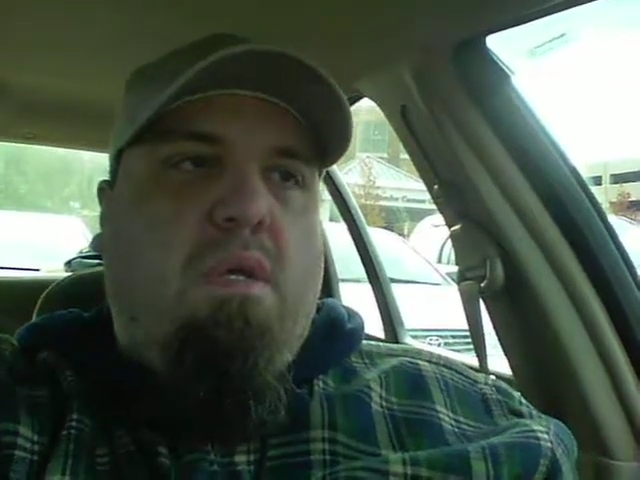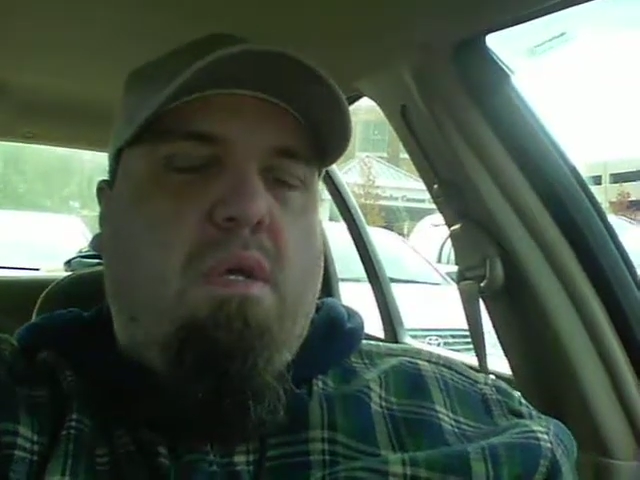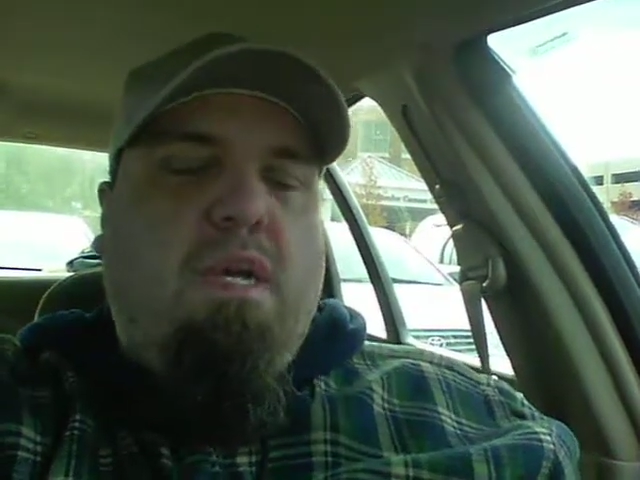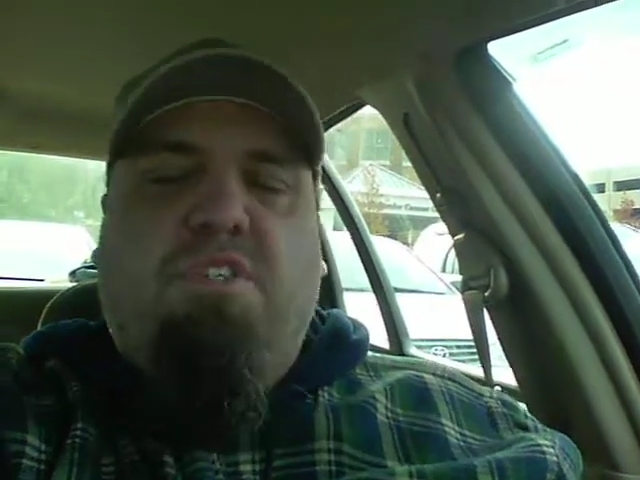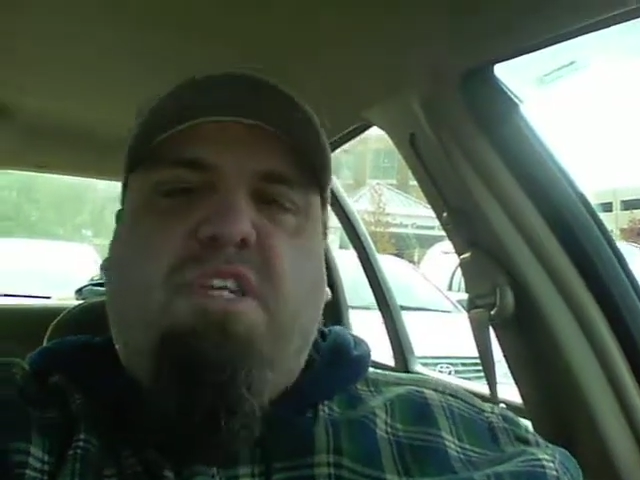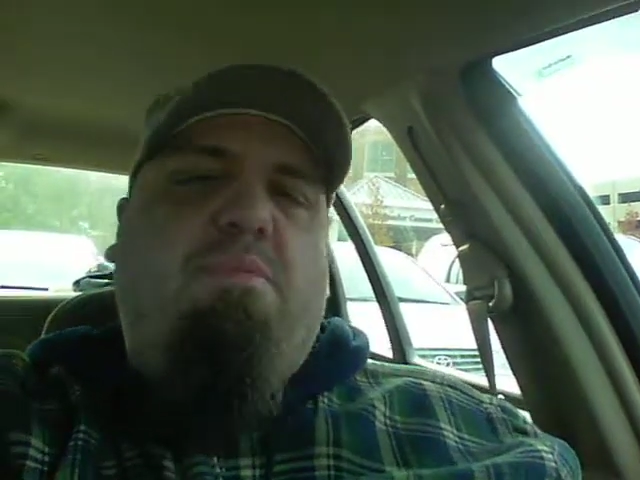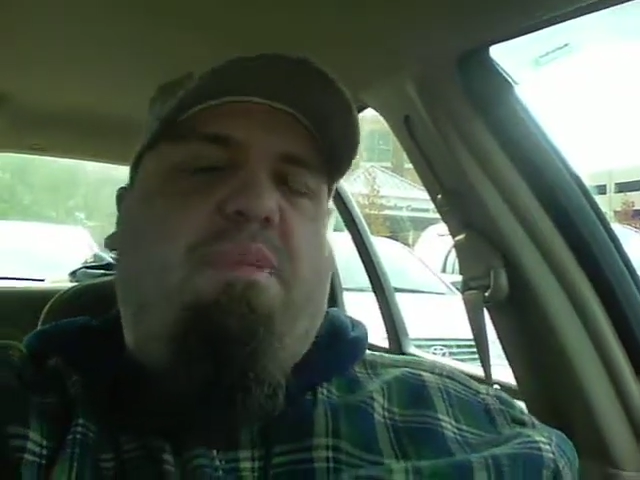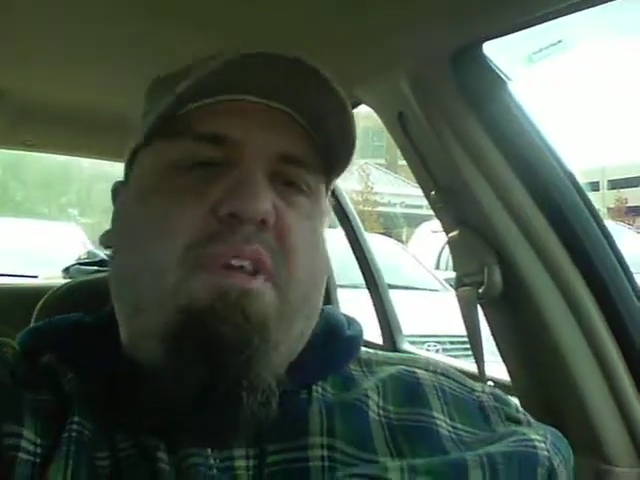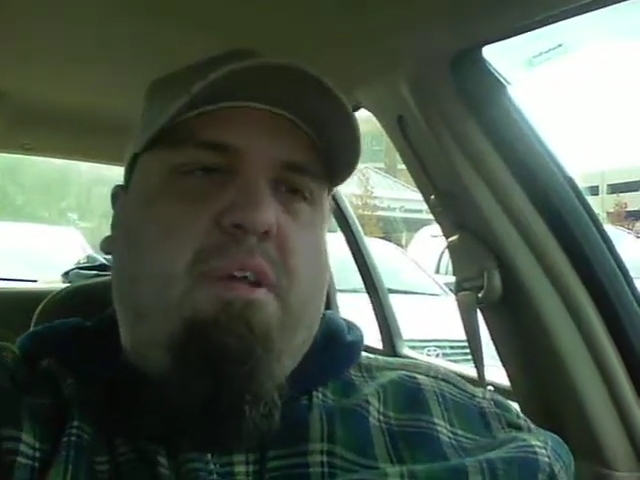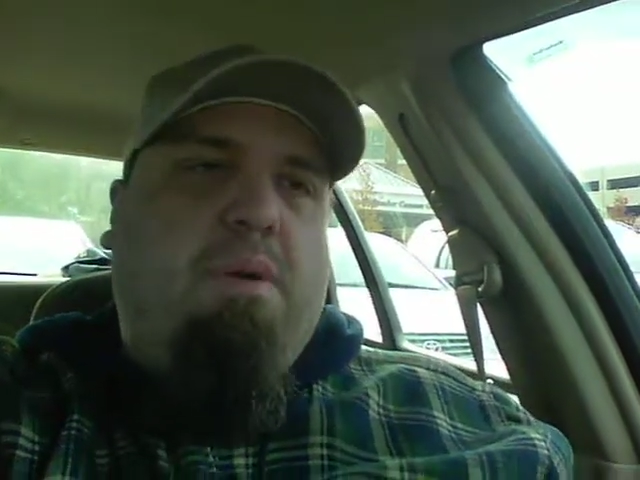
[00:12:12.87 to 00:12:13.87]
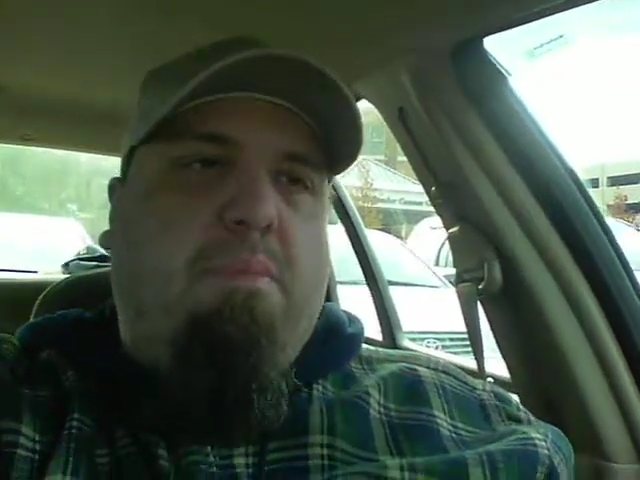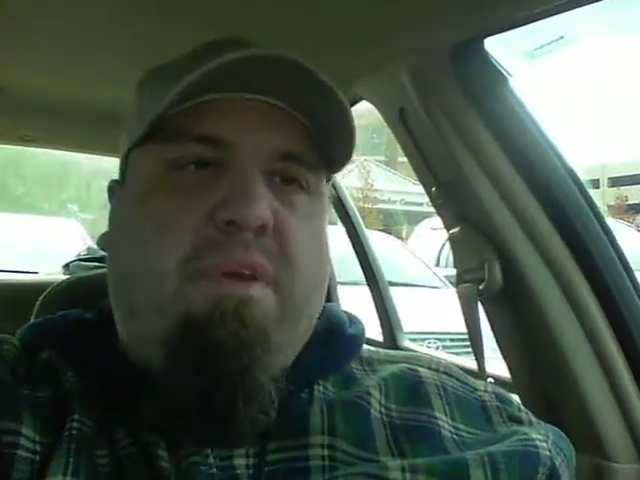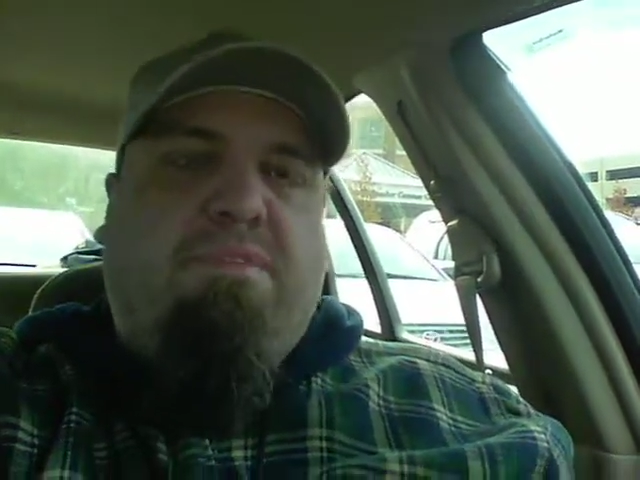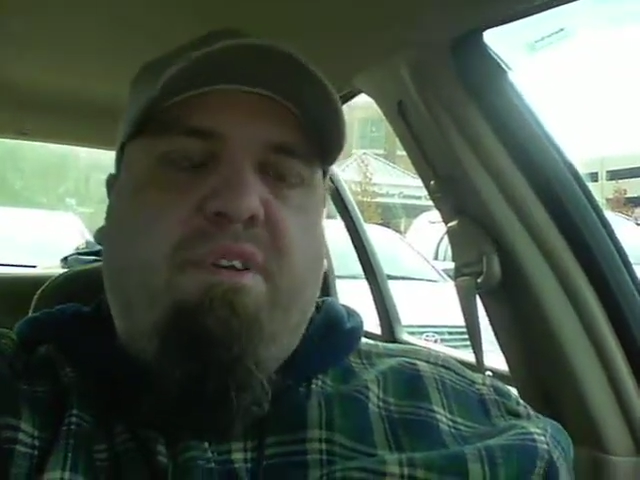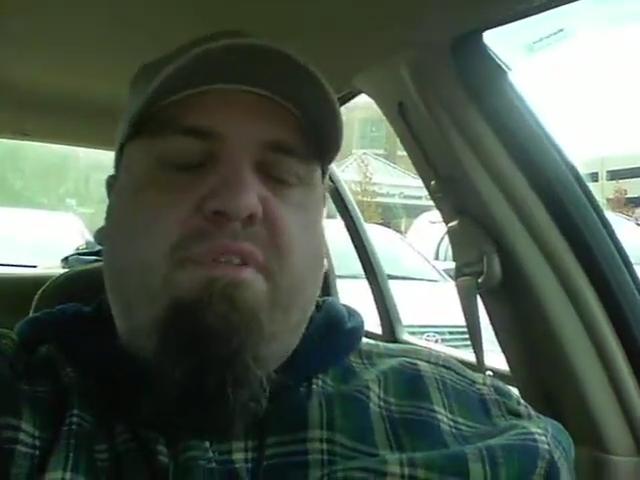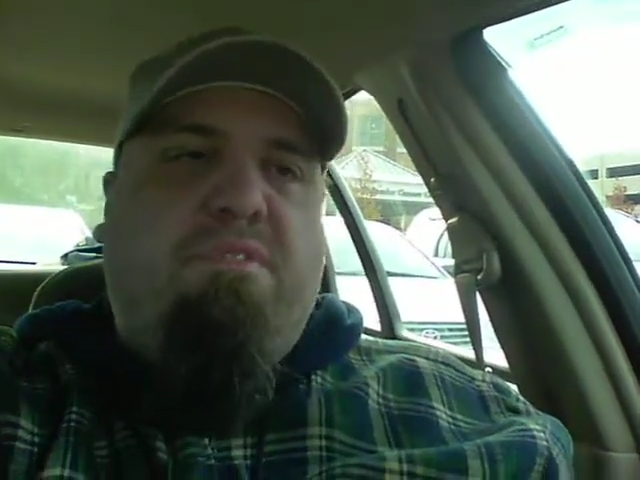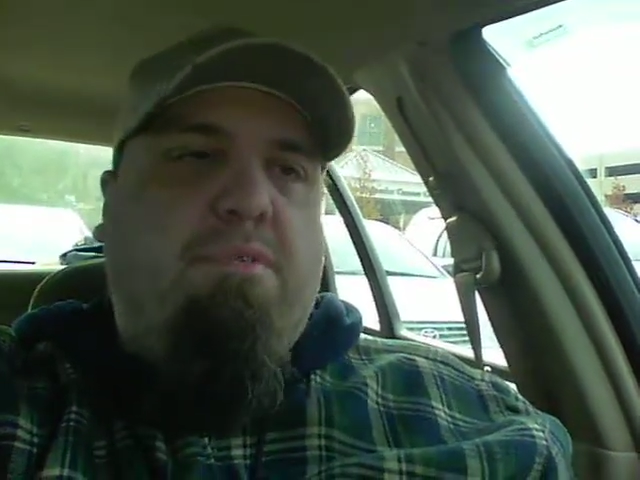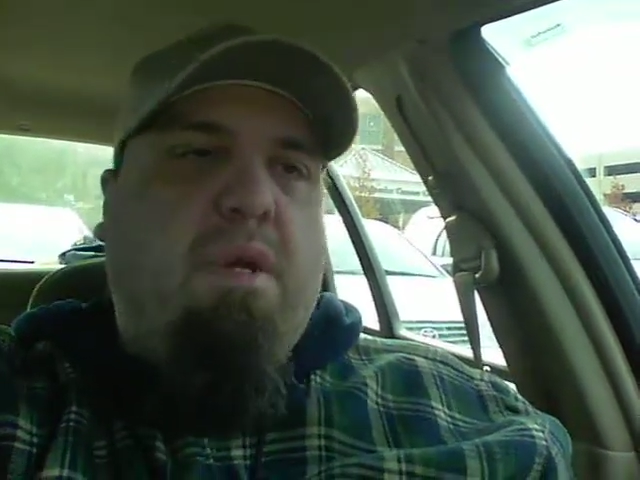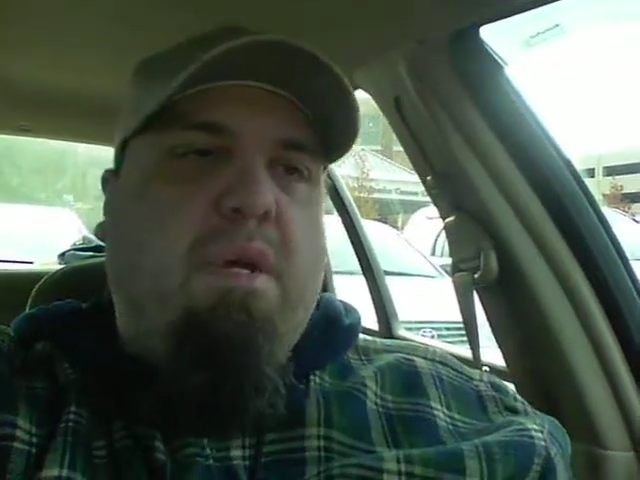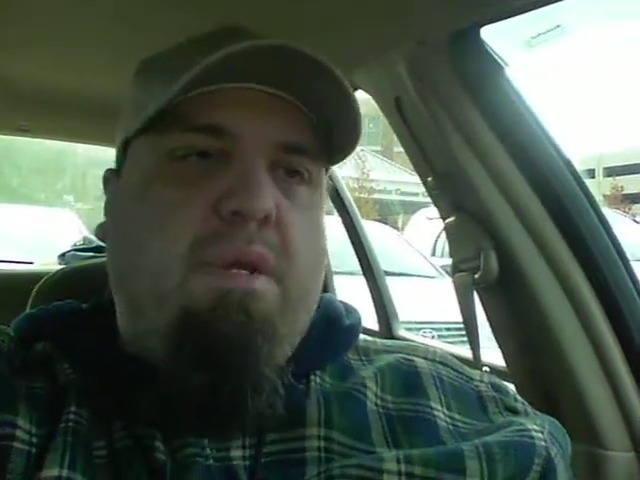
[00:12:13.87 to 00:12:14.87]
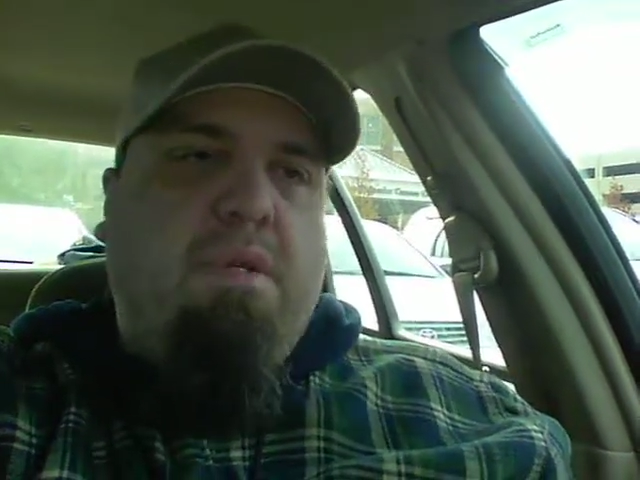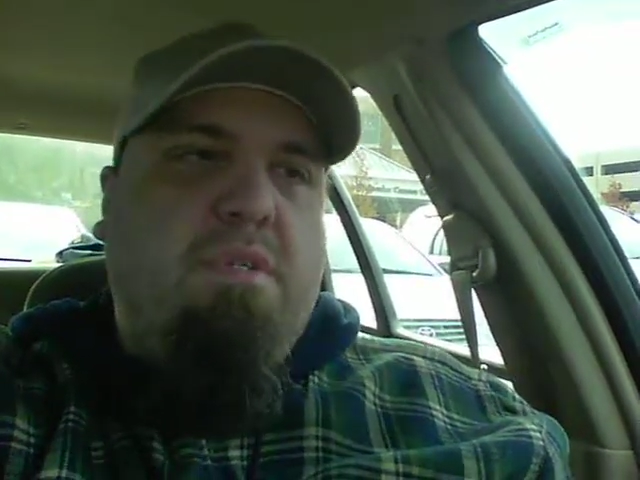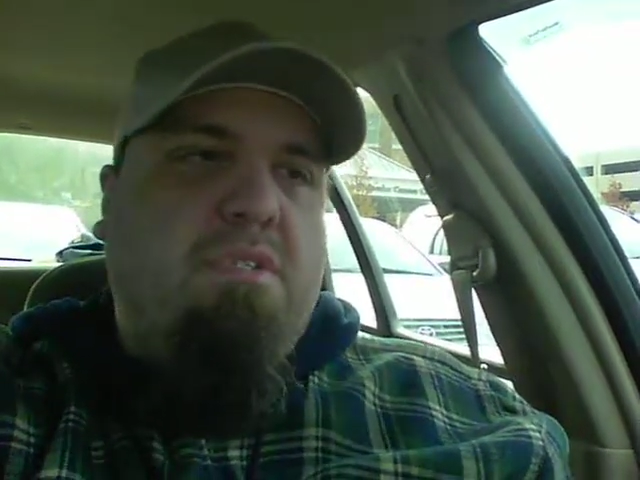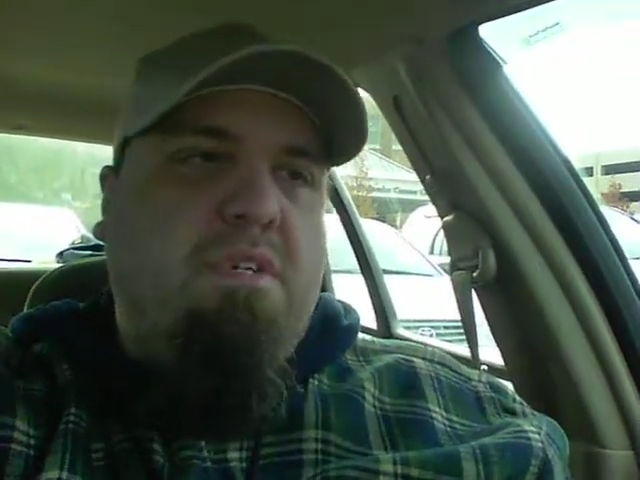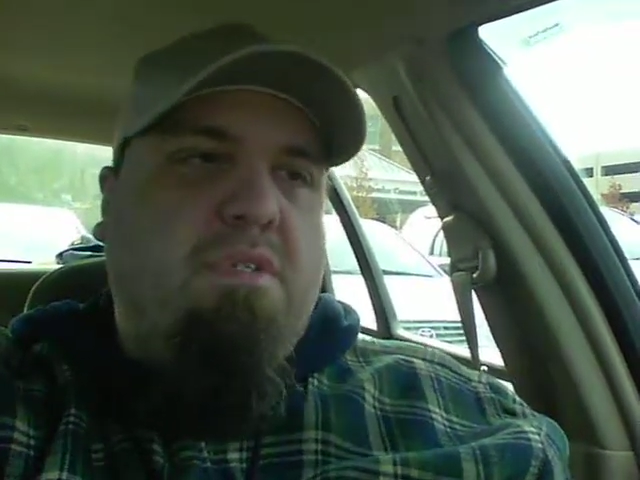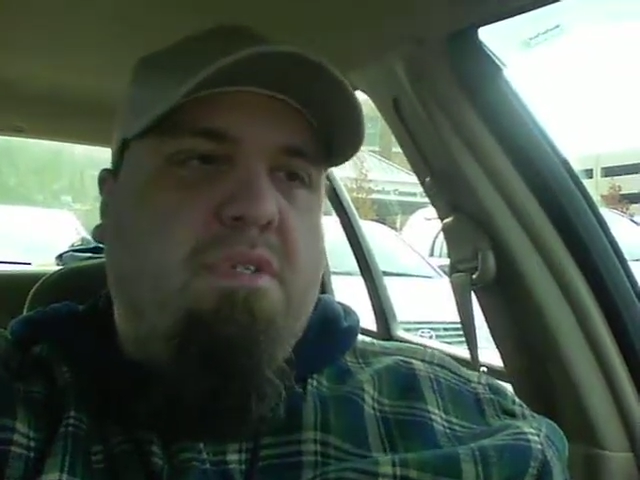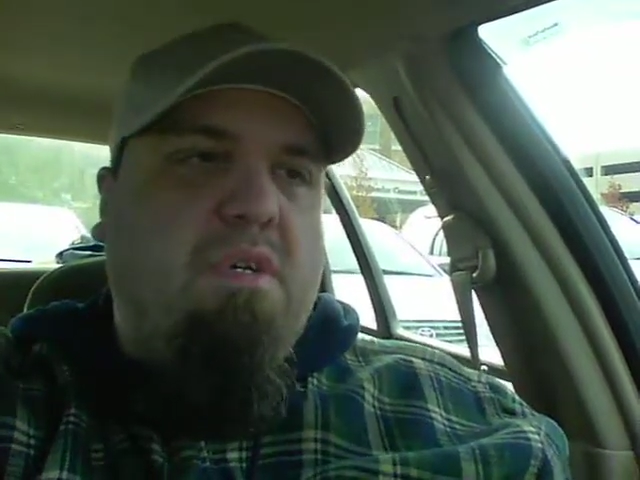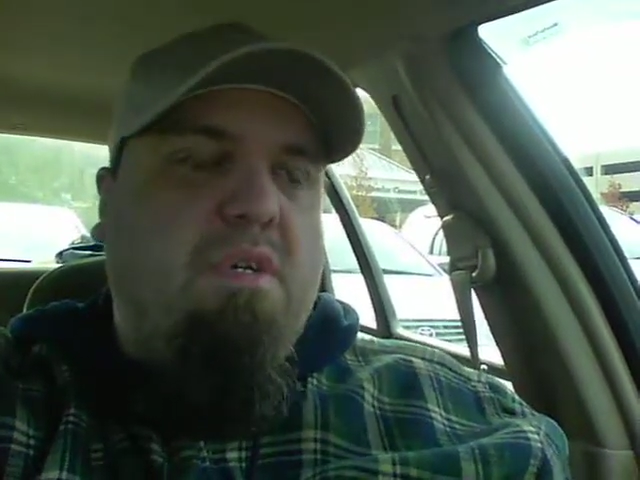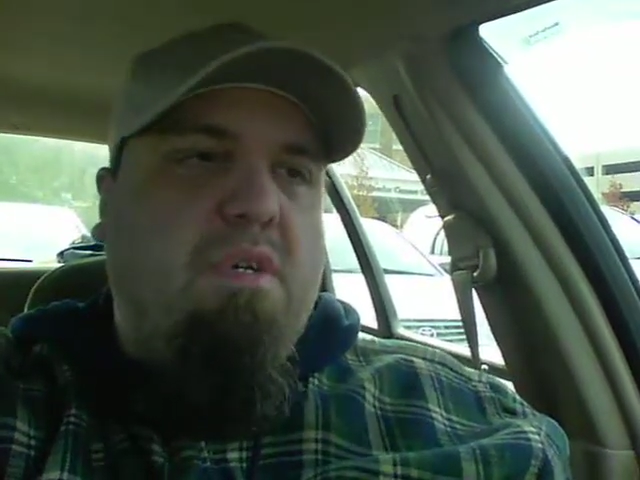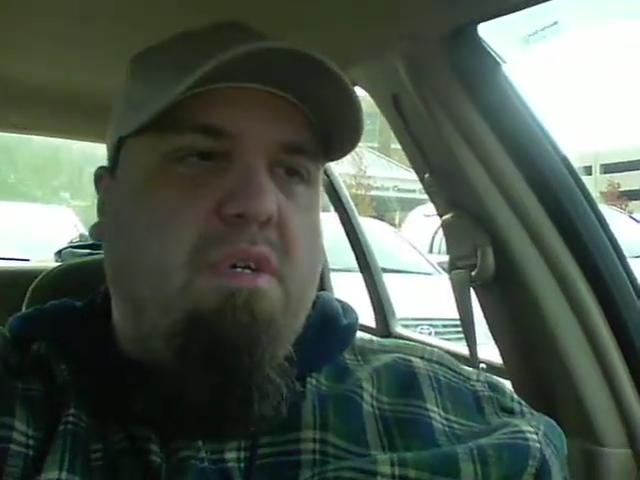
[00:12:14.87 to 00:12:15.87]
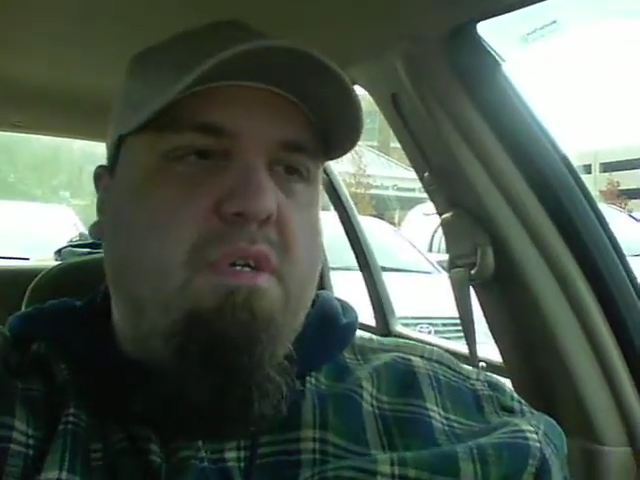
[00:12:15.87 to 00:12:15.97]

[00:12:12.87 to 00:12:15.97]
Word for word: I just keep thinking about my friend in Vermont. She's uh,